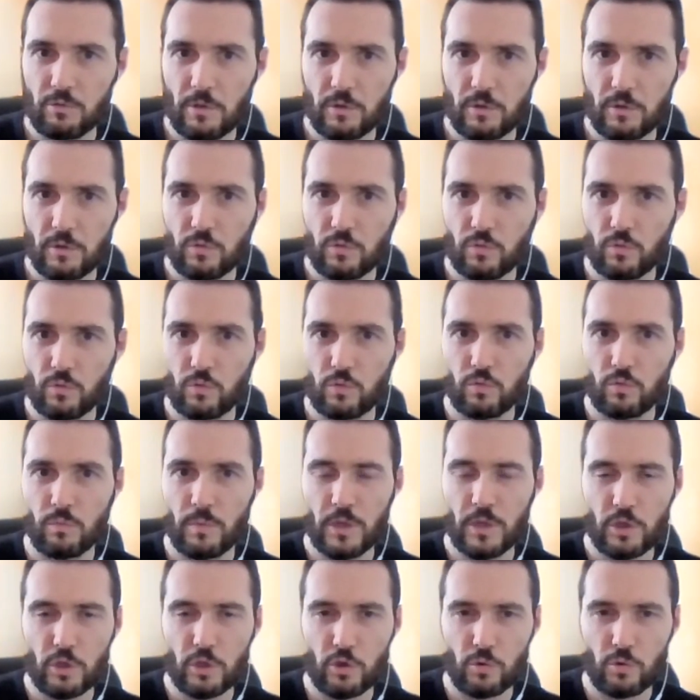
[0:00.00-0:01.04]
try to
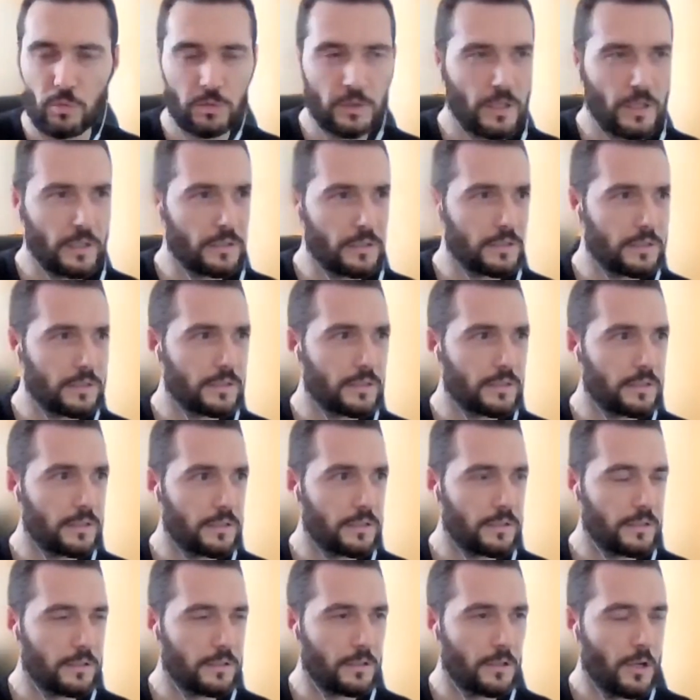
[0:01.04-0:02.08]
make sure
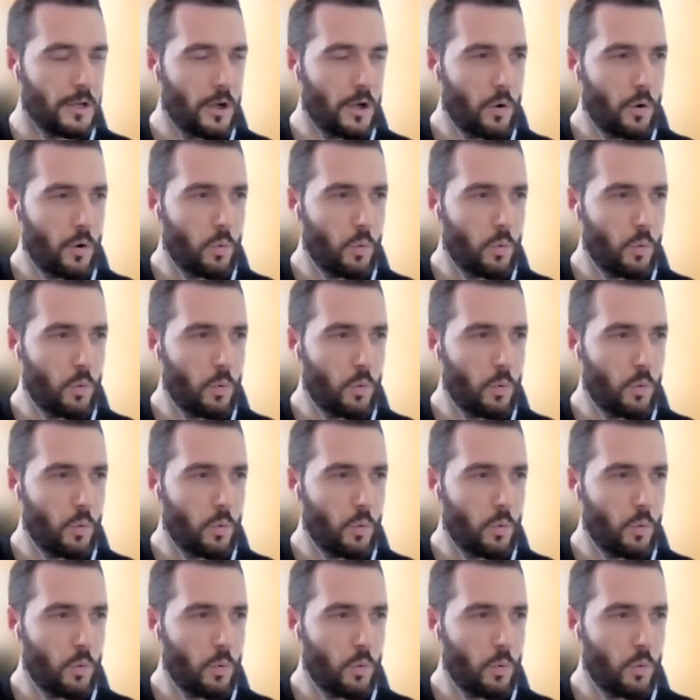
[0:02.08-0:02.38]
that